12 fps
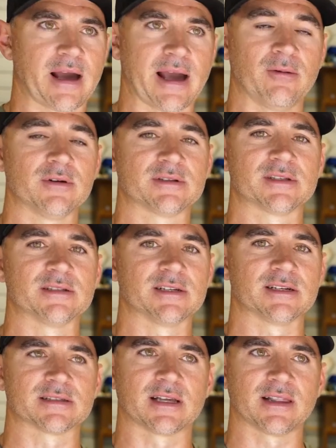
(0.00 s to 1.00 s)
I would
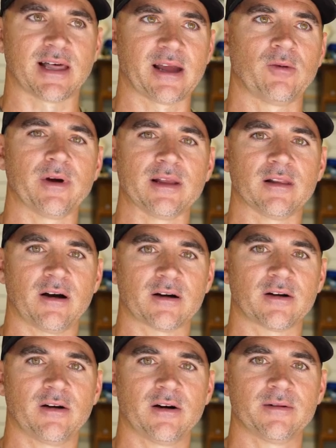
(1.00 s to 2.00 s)
suggest a lightweight
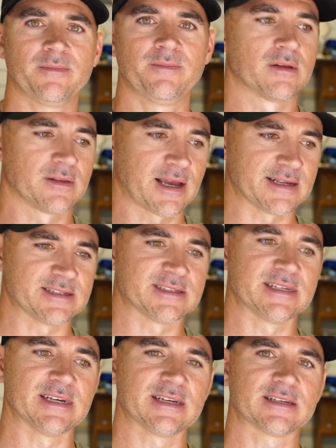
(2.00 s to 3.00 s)
lock-on, light
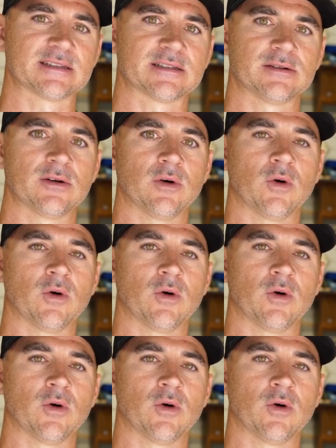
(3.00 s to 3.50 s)
sticks,